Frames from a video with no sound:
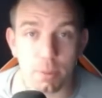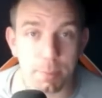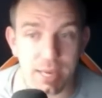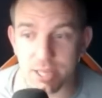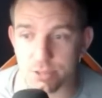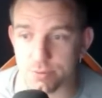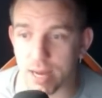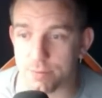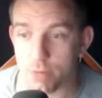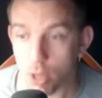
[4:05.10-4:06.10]
with the
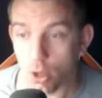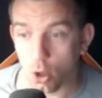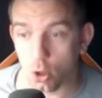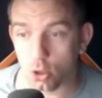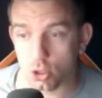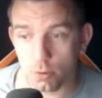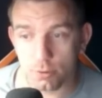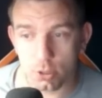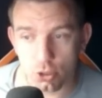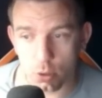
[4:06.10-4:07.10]
PS5? All
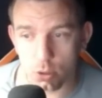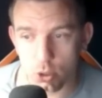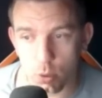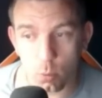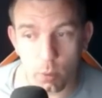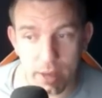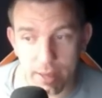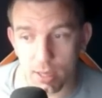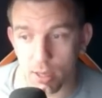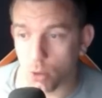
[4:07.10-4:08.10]
SCUF controllers will
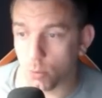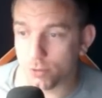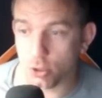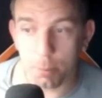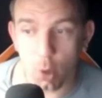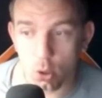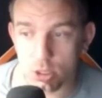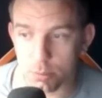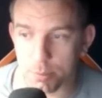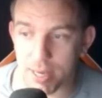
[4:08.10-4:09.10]
work with
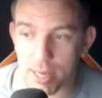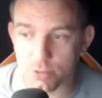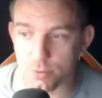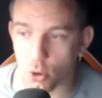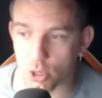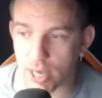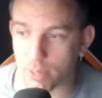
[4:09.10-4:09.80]
supported PS4